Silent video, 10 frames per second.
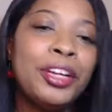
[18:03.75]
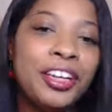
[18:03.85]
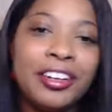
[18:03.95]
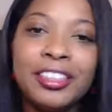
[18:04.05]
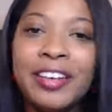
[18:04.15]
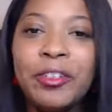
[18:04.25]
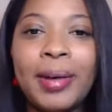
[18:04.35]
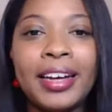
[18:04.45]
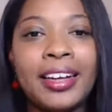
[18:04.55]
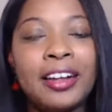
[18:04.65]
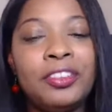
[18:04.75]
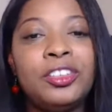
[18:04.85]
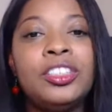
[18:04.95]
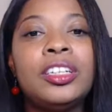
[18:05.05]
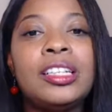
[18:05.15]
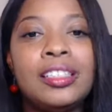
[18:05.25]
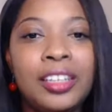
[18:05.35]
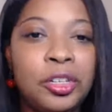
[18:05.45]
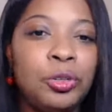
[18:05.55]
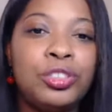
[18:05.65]
would encourage everybody out there to
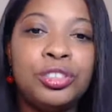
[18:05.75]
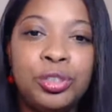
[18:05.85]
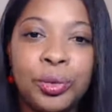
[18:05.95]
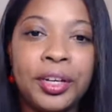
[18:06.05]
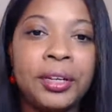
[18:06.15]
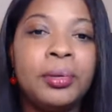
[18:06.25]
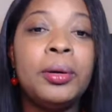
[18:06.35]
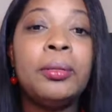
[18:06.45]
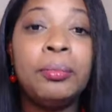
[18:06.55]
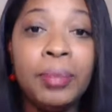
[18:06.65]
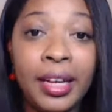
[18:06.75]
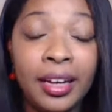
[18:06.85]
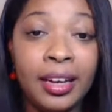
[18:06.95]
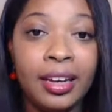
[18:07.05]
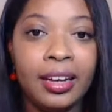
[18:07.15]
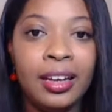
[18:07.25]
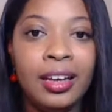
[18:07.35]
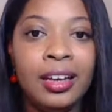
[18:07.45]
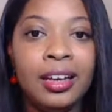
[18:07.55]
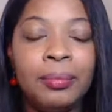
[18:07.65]
continue to dream big,
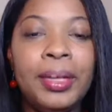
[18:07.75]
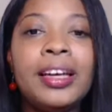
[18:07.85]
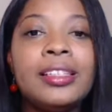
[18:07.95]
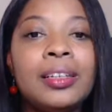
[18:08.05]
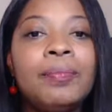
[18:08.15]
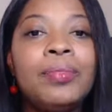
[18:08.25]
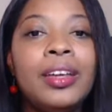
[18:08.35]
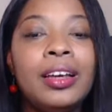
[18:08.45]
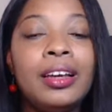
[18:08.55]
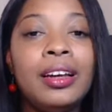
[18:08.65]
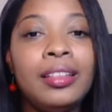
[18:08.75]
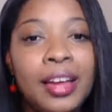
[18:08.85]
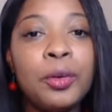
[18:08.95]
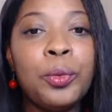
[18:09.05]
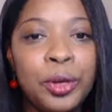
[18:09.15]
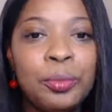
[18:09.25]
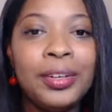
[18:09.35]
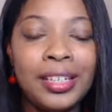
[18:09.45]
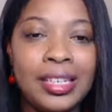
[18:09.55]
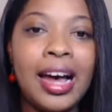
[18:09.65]
because there will
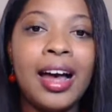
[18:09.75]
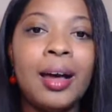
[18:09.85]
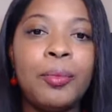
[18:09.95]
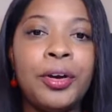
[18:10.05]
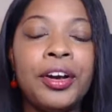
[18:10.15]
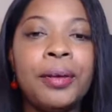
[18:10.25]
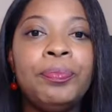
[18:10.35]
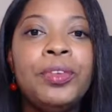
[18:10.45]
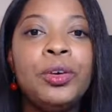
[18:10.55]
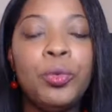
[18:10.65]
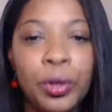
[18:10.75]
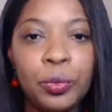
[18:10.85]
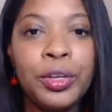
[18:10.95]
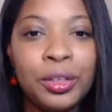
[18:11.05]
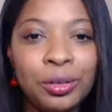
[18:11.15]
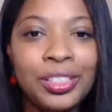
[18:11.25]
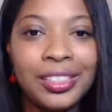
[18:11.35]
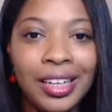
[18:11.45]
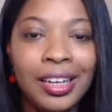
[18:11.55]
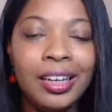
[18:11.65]
be a time where we will
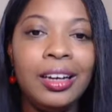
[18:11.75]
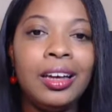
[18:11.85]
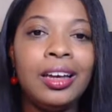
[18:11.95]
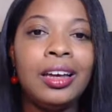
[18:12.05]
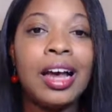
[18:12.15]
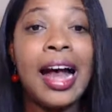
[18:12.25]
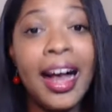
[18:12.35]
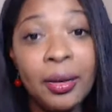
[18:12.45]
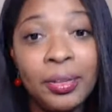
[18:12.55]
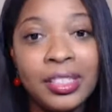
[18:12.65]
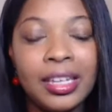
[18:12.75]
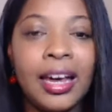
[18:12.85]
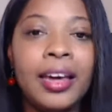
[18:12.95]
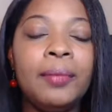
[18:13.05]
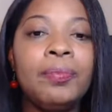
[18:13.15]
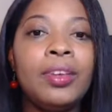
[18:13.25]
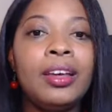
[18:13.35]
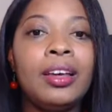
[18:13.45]
see, I would say,